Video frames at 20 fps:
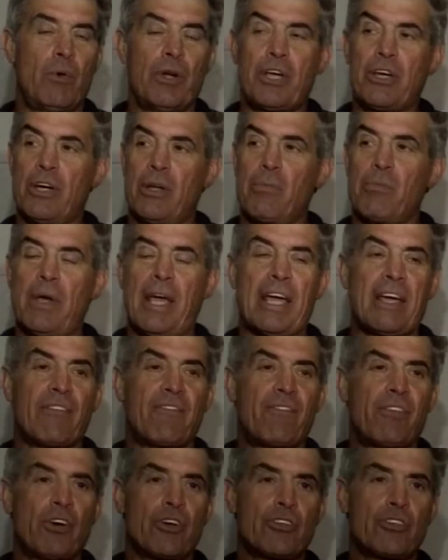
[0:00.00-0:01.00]
We couldn't make a
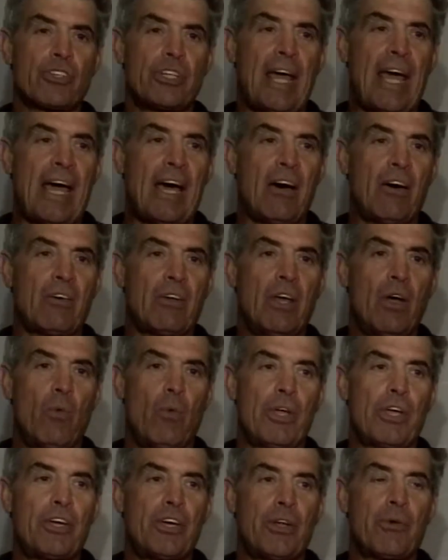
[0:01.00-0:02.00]
first down.
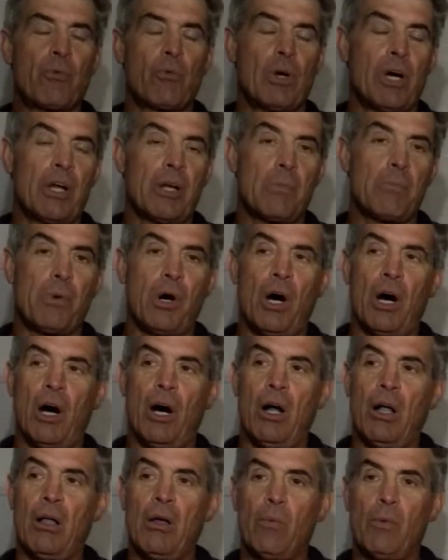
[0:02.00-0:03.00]
We couldn't run the
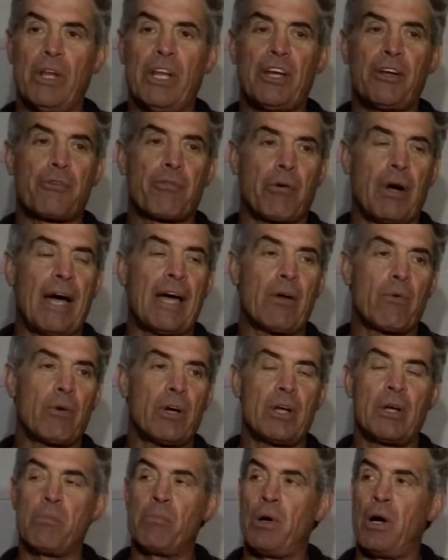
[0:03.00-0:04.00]
ball. We didn't try to
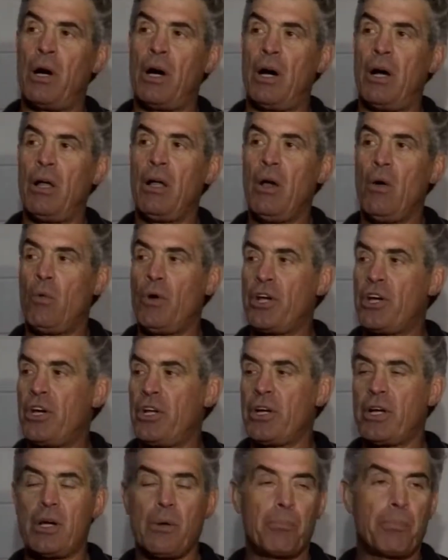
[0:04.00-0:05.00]
run the ball. We
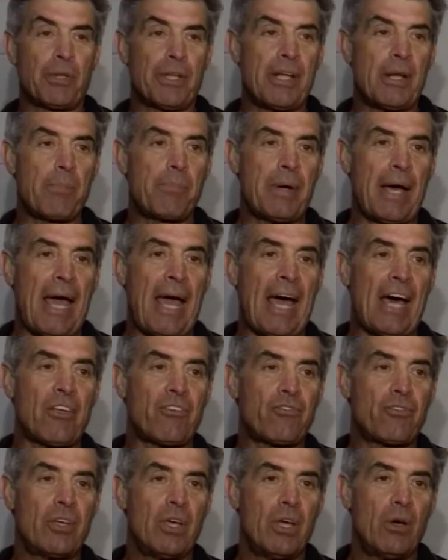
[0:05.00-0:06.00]
couldn't complete a
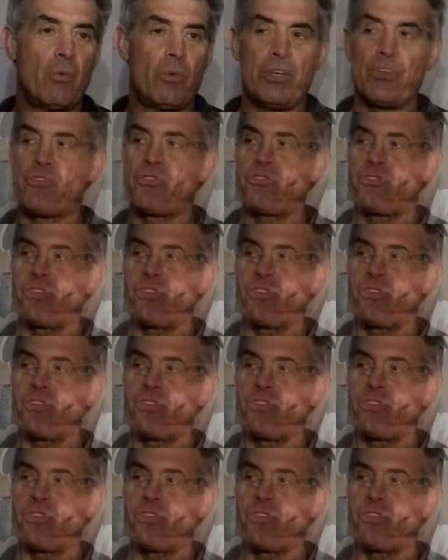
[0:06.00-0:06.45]
pass. We.